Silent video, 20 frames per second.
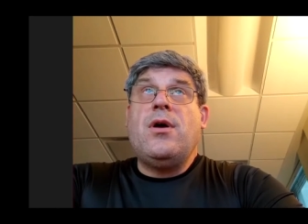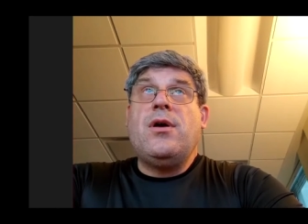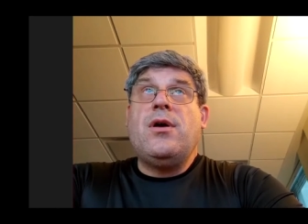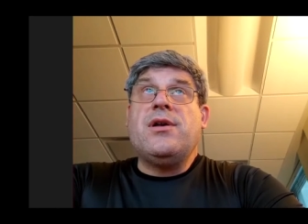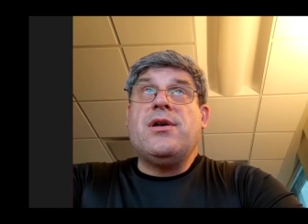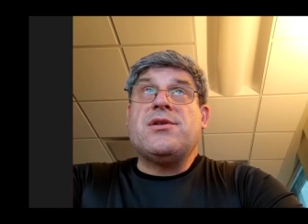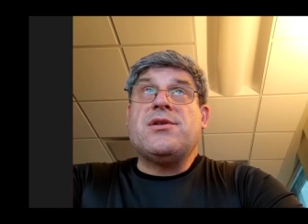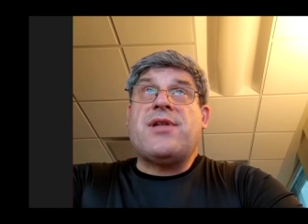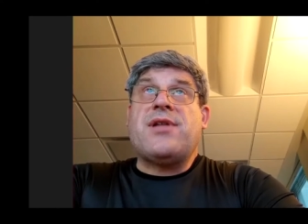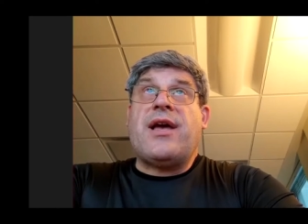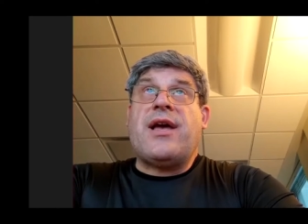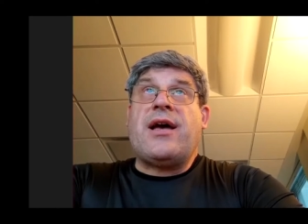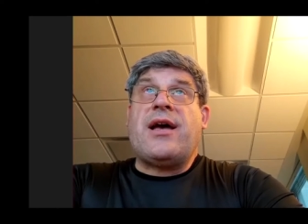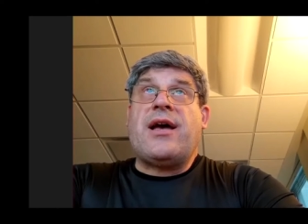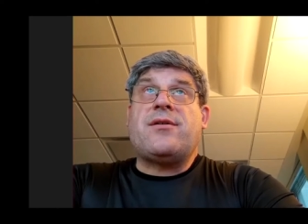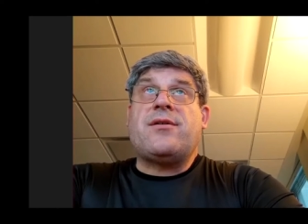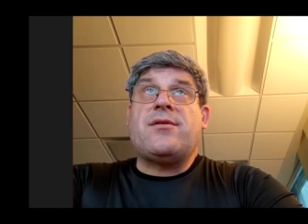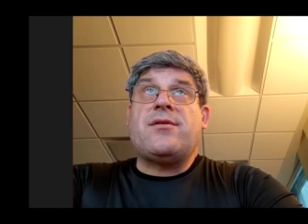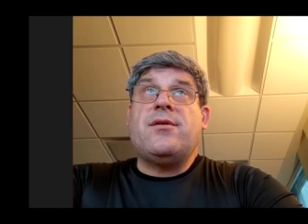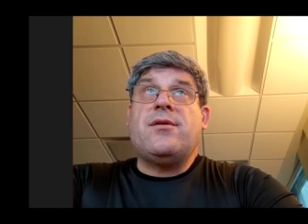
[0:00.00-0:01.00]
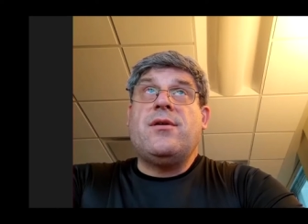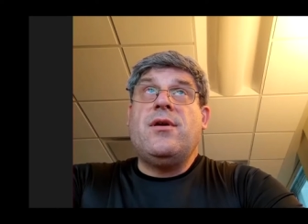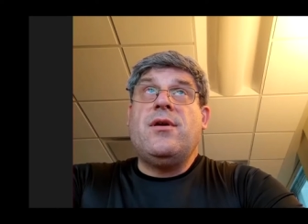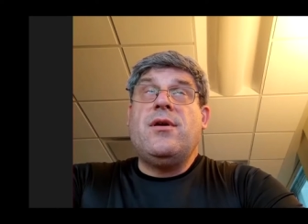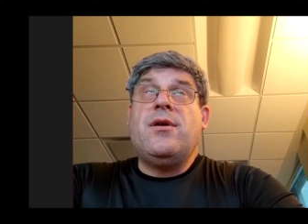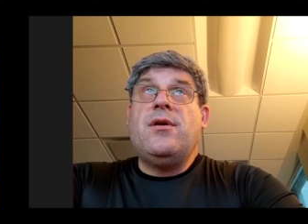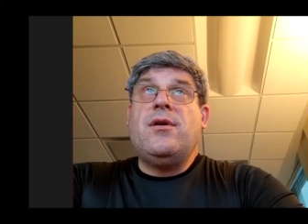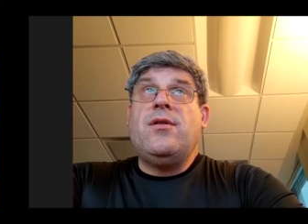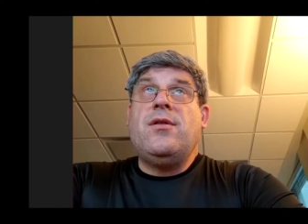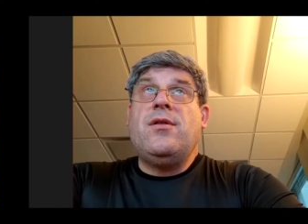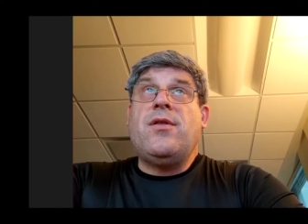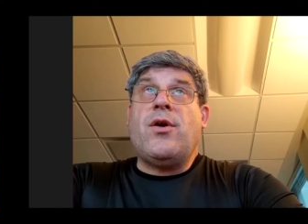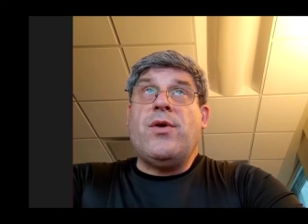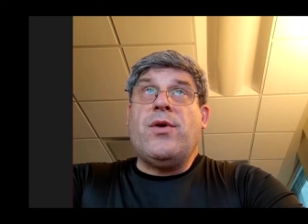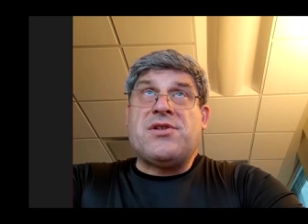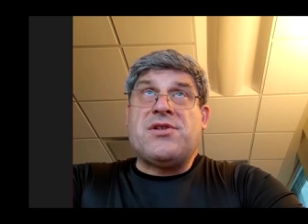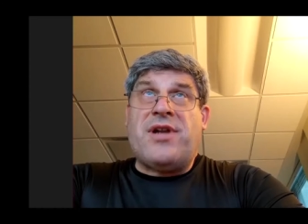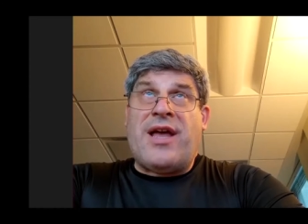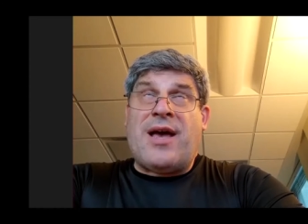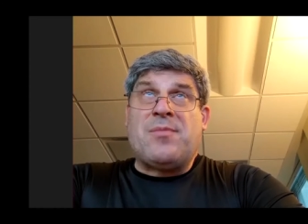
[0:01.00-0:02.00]
is that there
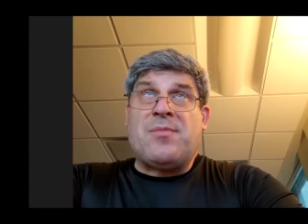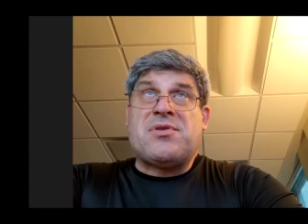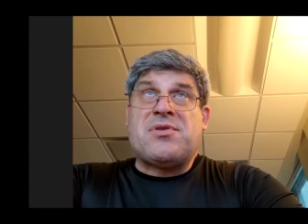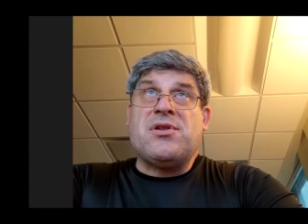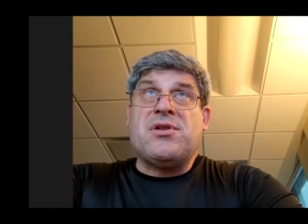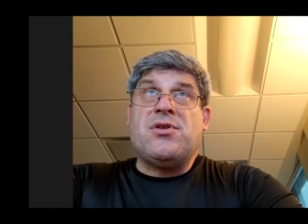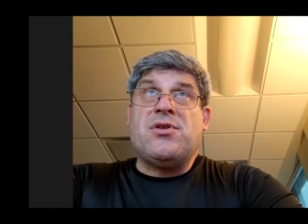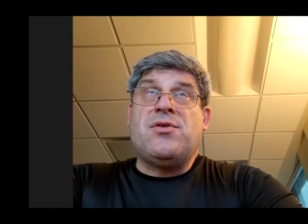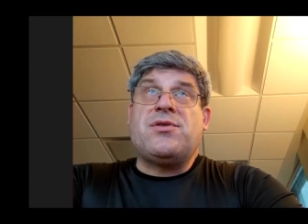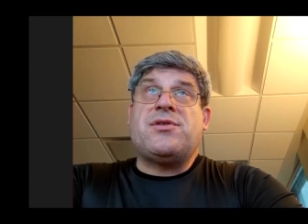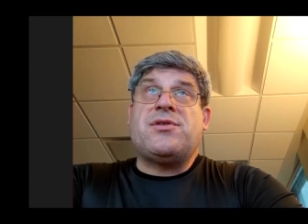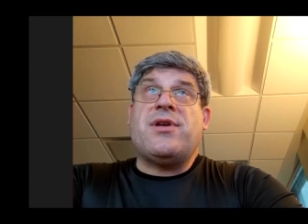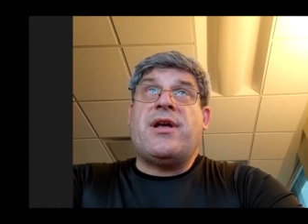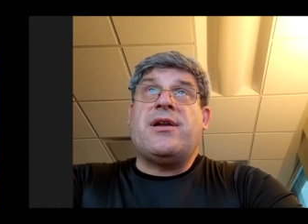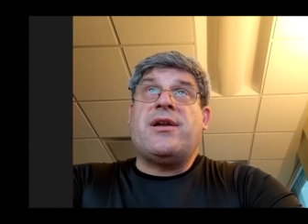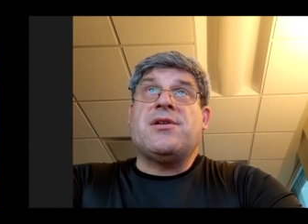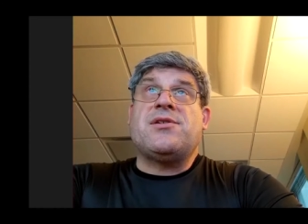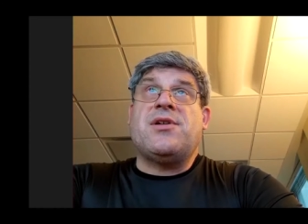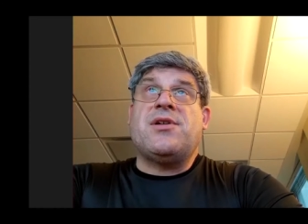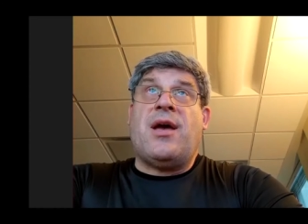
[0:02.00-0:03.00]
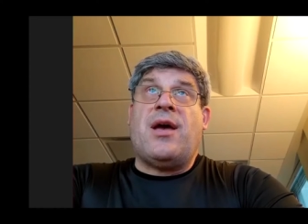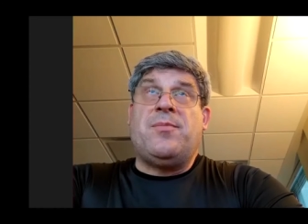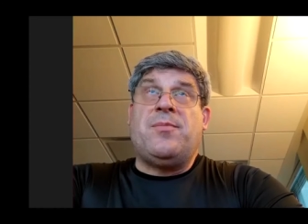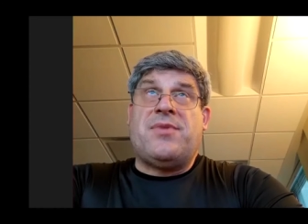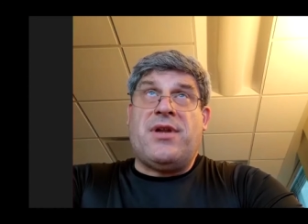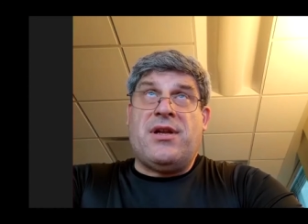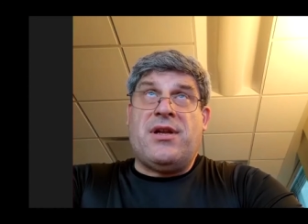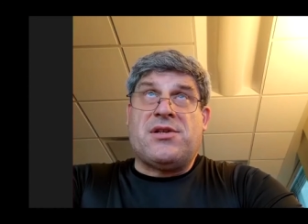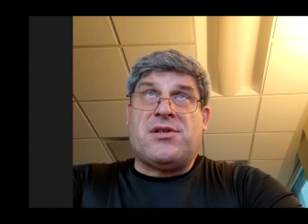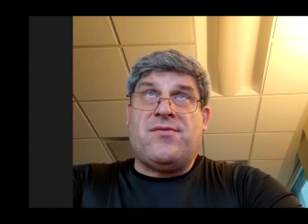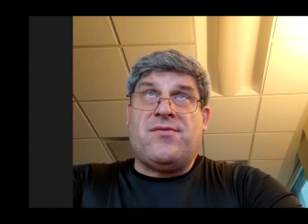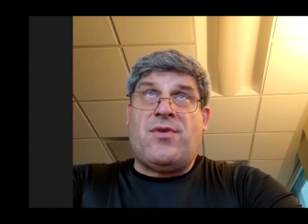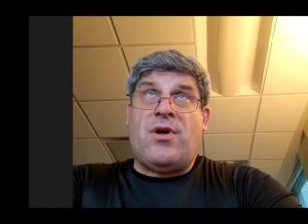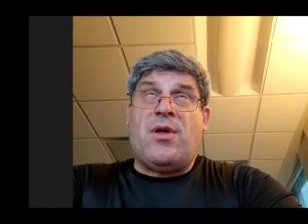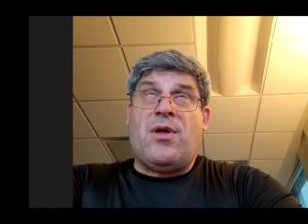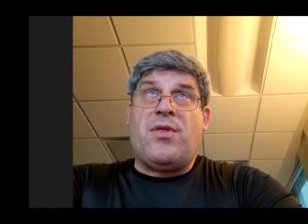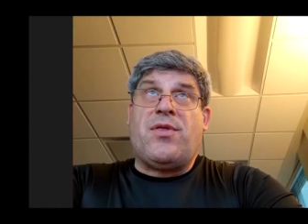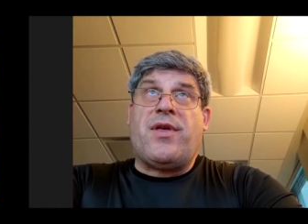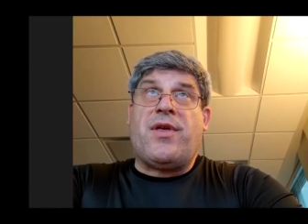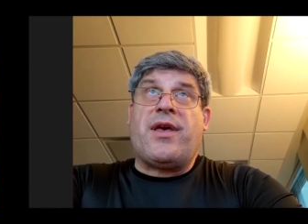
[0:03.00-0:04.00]
is an absolute and is the emptiness of
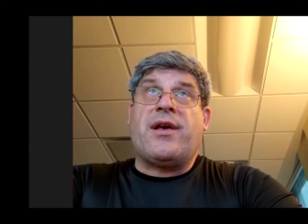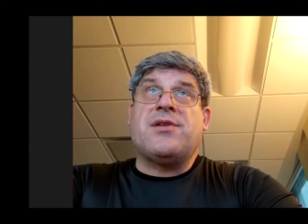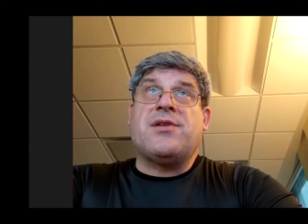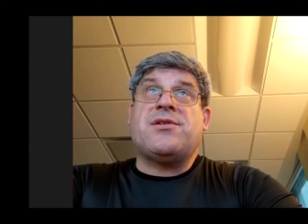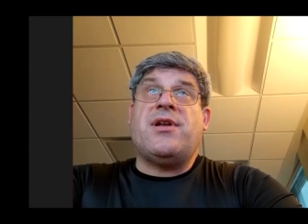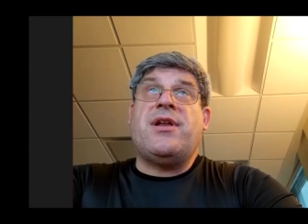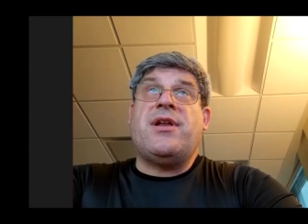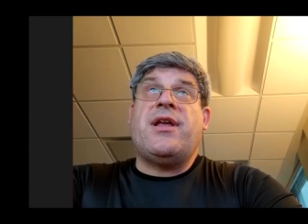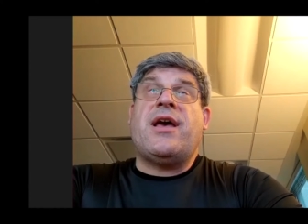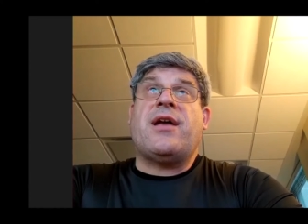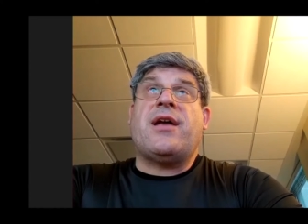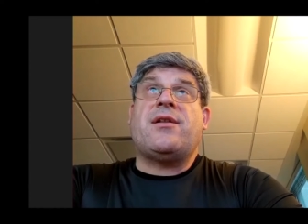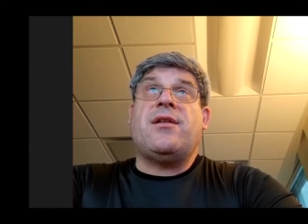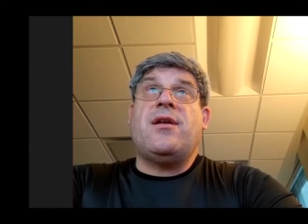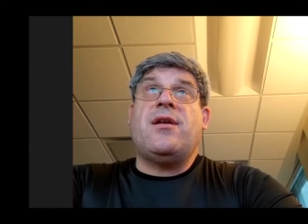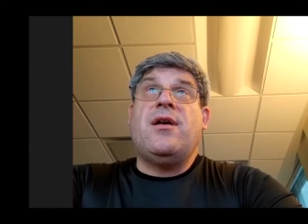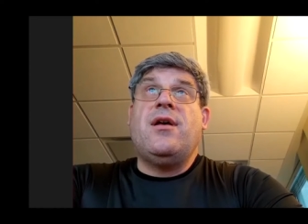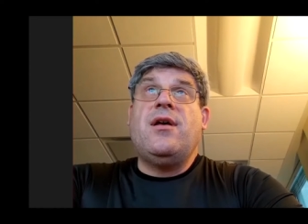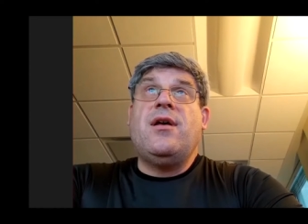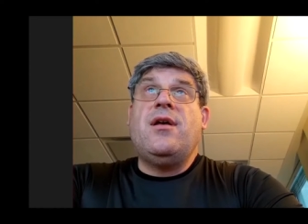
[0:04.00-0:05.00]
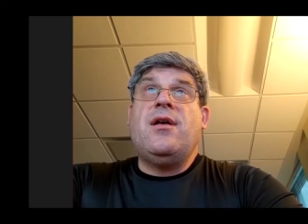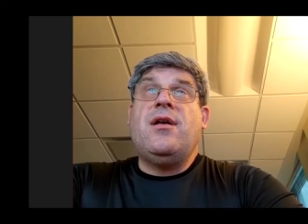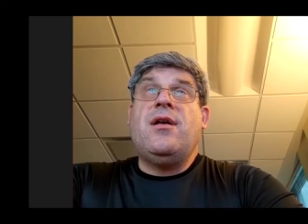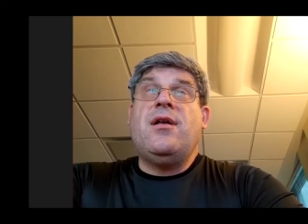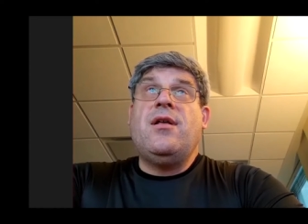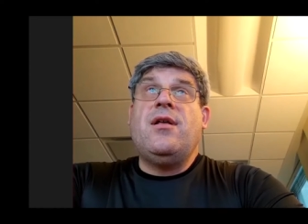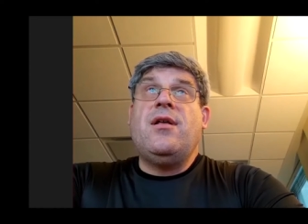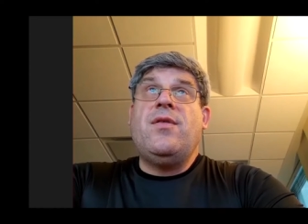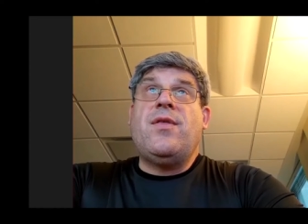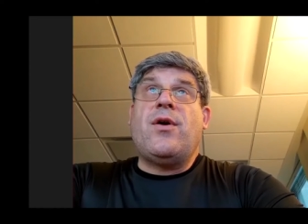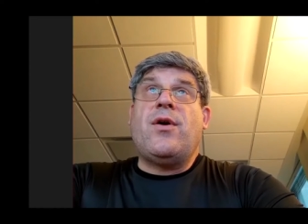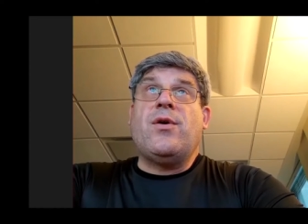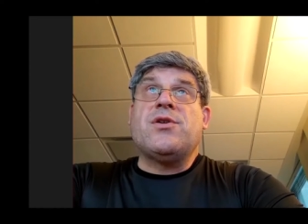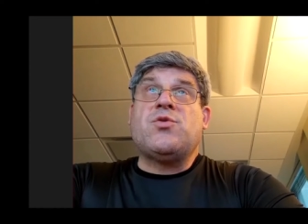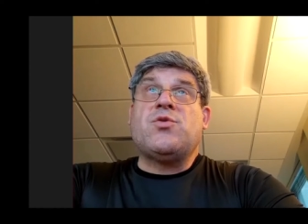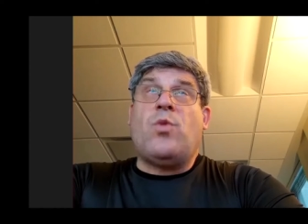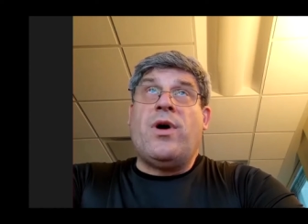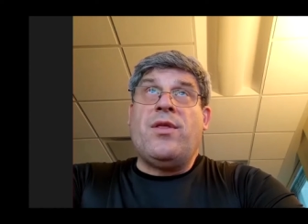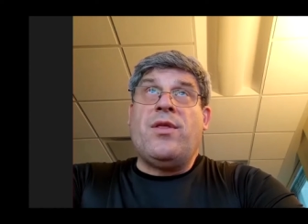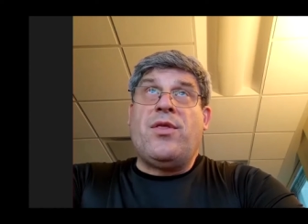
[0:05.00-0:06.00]
all things, and yet there
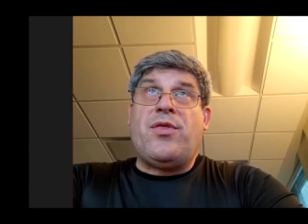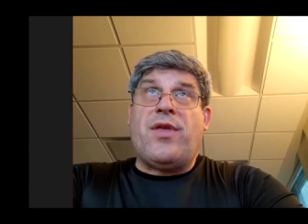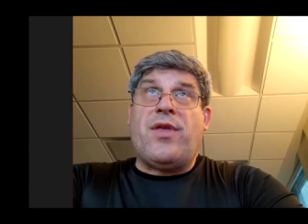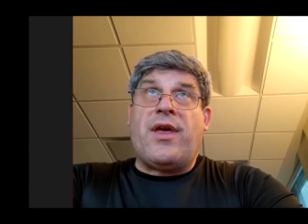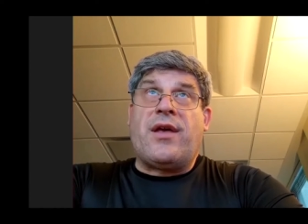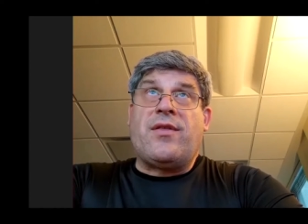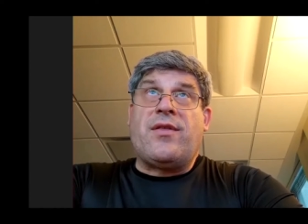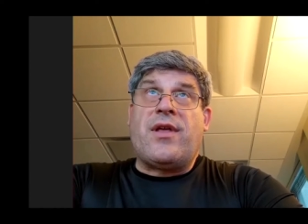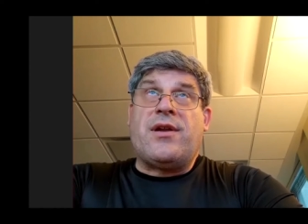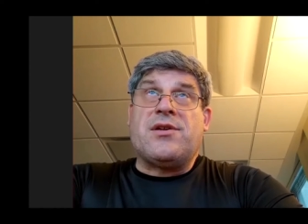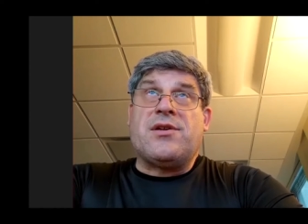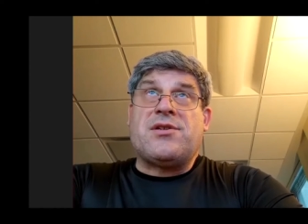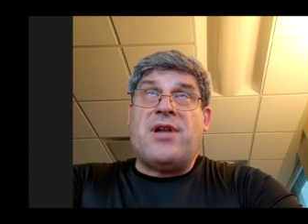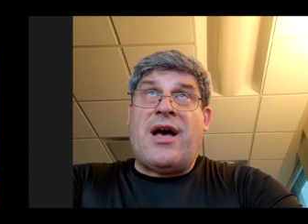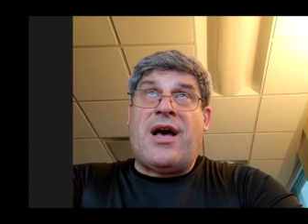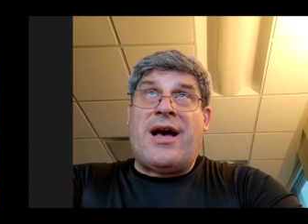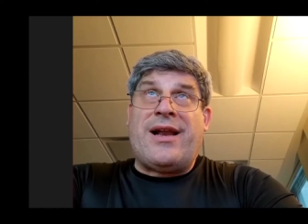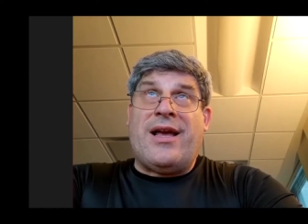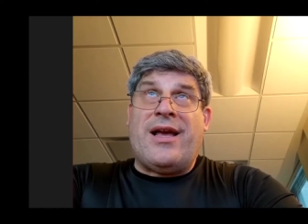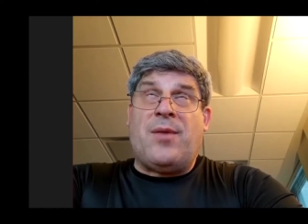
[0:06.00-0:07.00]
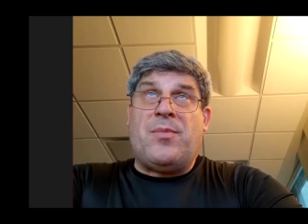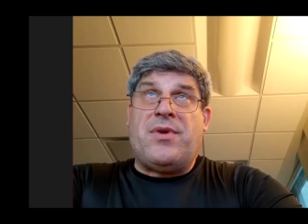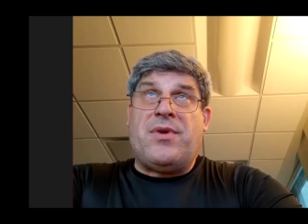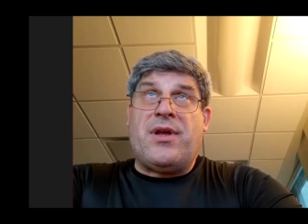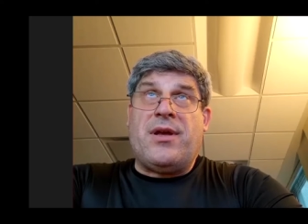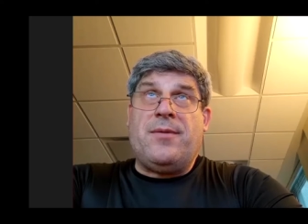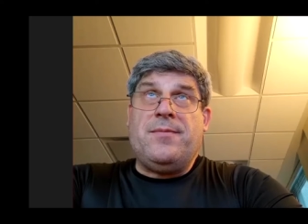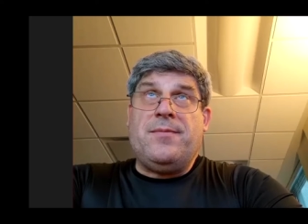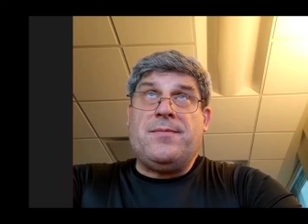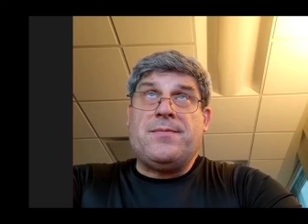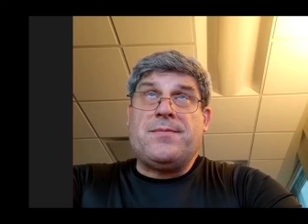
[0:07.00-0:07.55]
is one thing that is not empty